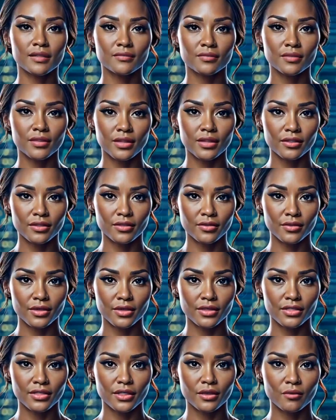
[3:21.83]
it.
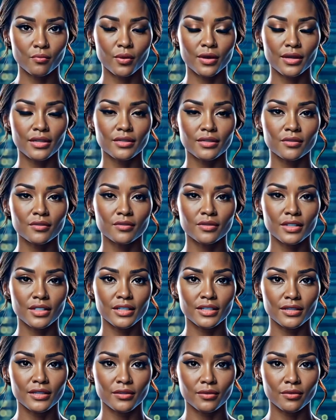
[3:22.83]
Noso
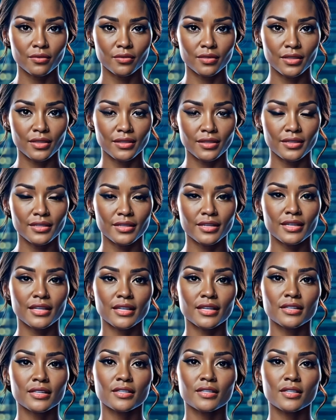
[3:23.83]
Amoba sarcastically
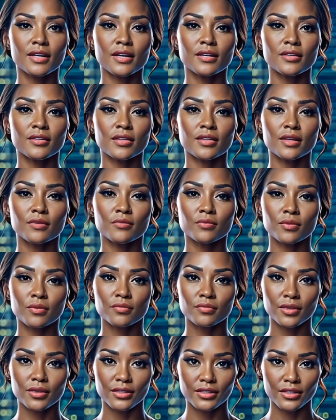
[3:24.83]
remarked, this is
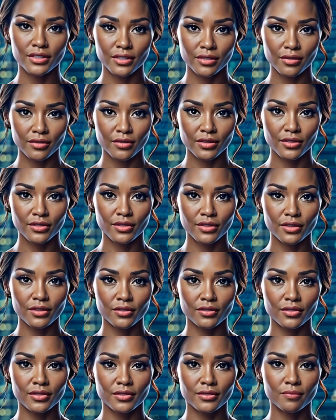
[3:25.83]
a false statement,
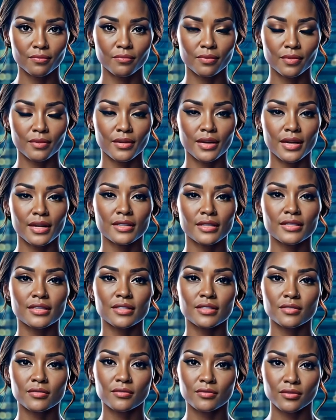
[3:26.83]
there are safe places in
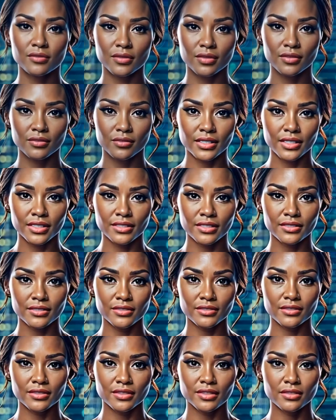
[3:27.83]
Nigeria.
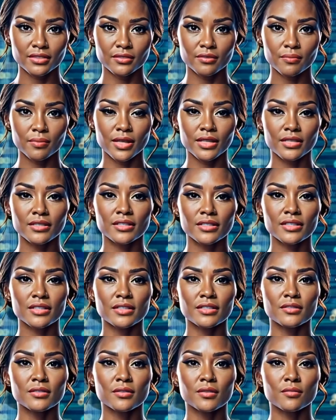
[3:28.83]
1.
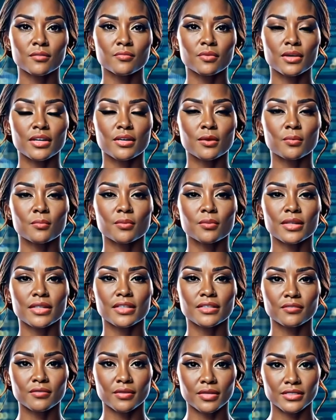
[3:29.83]
ASO
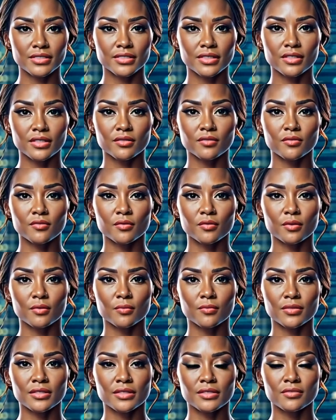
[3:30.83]
Rock.
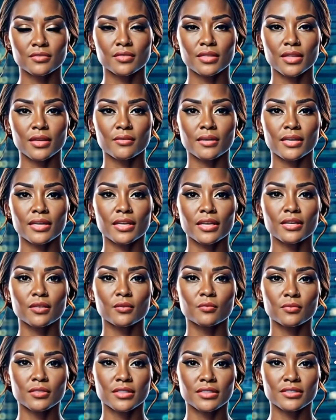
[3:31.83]
2. Government
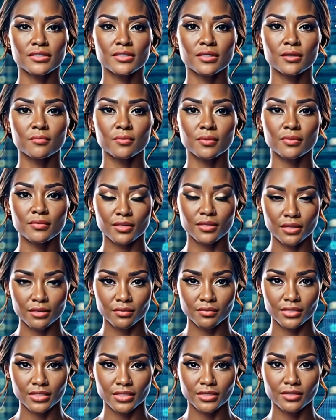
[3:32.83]
convoys,
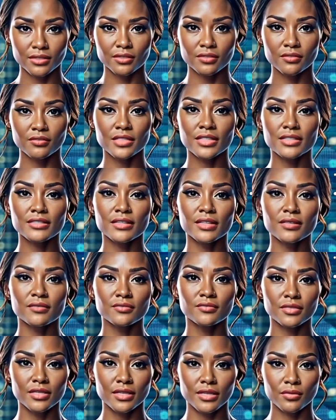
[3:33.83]
pointing to the
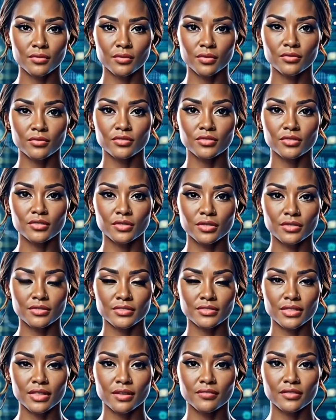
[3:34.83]
perceived disconnect
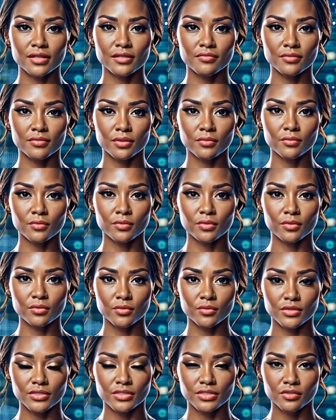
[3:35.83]
between the government's
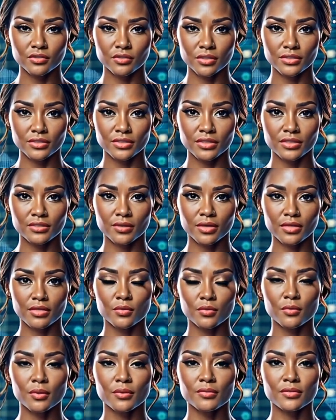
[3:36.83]
security and the
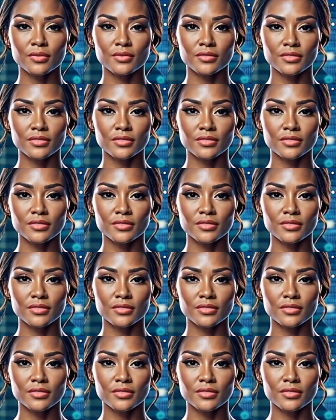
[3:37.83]
reality